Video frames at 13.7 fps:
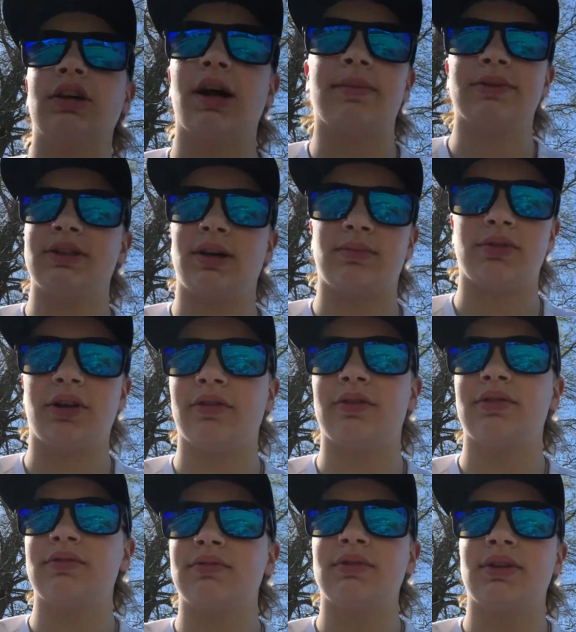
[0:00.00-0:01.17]
the comments down below
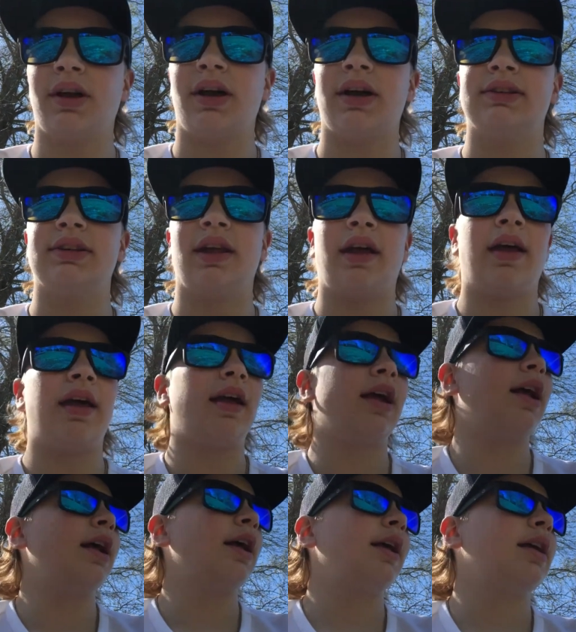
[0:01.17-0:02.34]
because
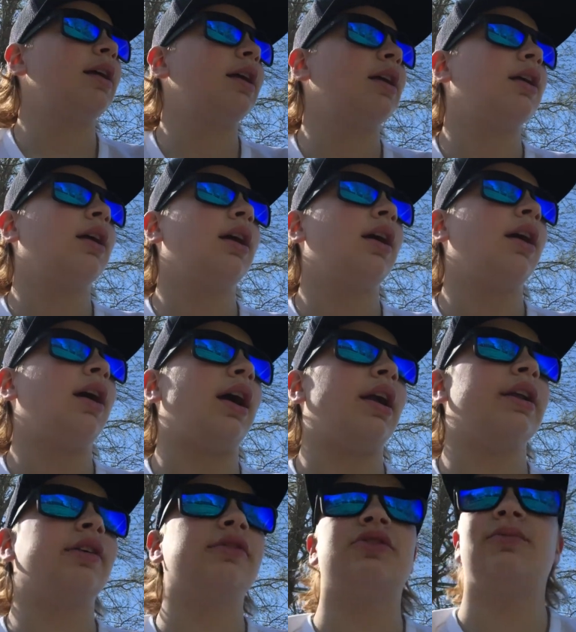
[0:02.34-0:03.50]
I
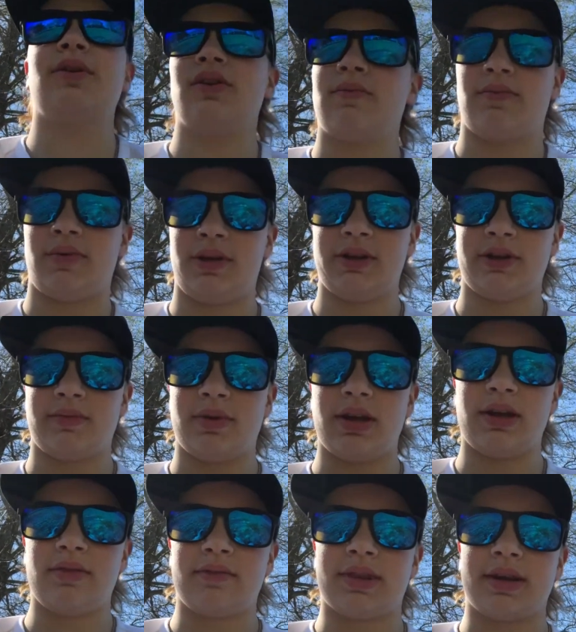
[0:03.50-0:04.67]
know it's been a big
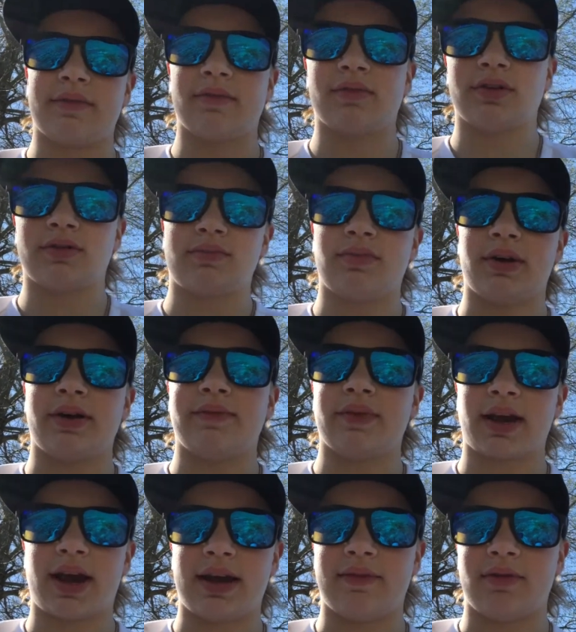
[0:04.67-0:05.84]
debate with everyone, but
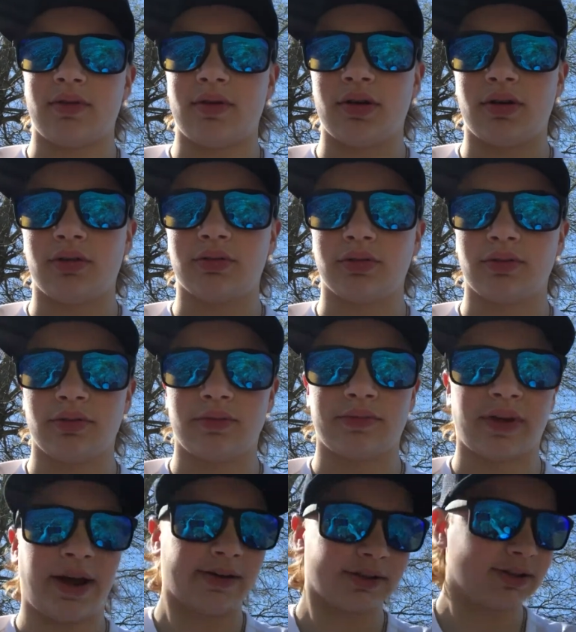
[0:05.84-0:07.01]
I have no clue
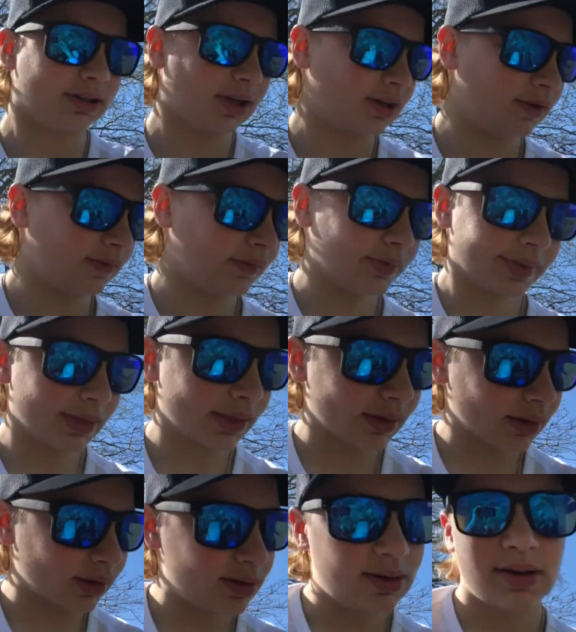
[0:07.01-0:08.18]
how to say it.
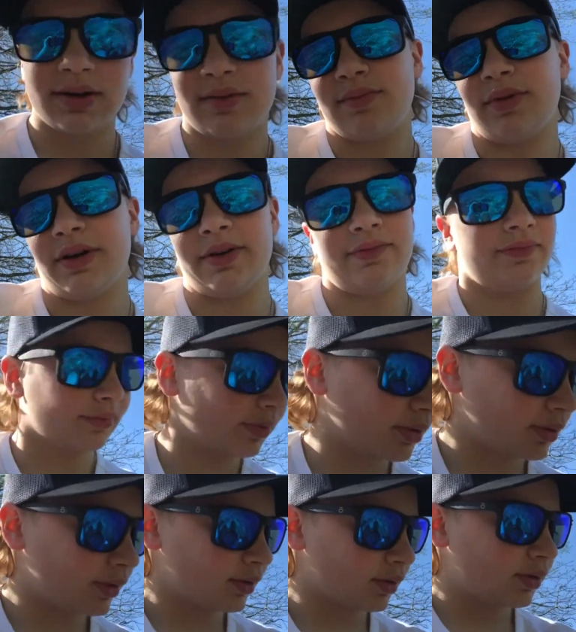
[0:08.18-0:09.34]
But
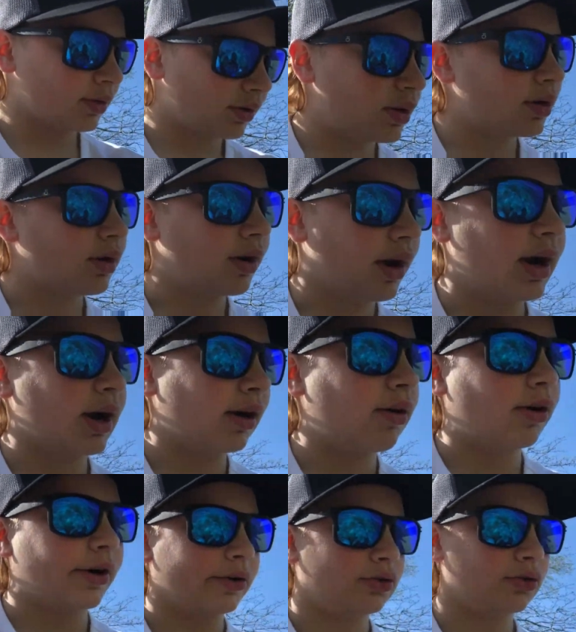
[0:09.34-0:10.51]
now
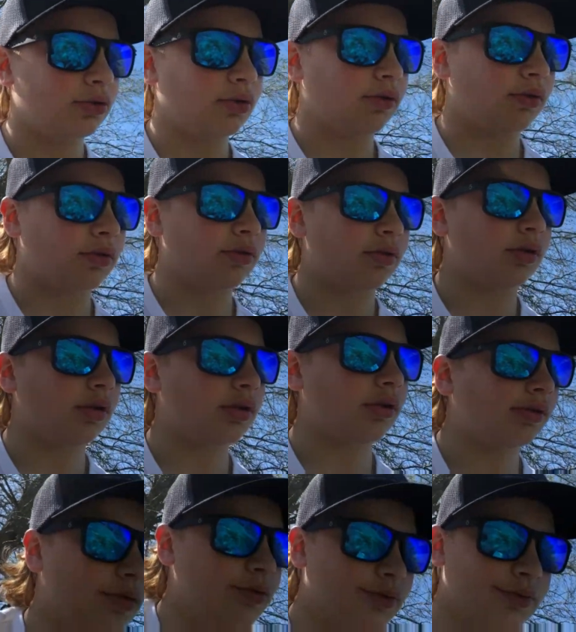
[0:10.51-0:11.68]
on to,
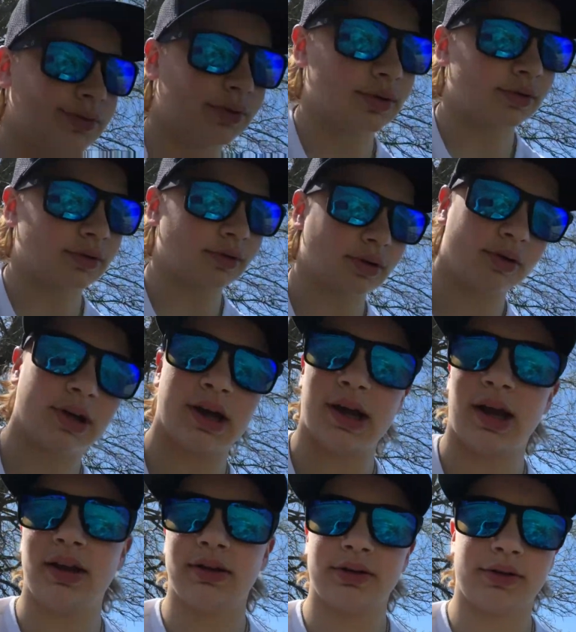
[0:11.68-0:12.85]
okay,
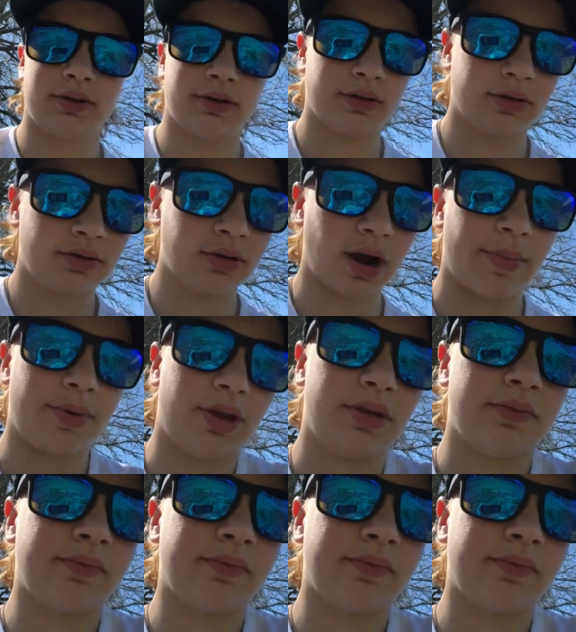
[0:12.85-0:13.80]
crappie.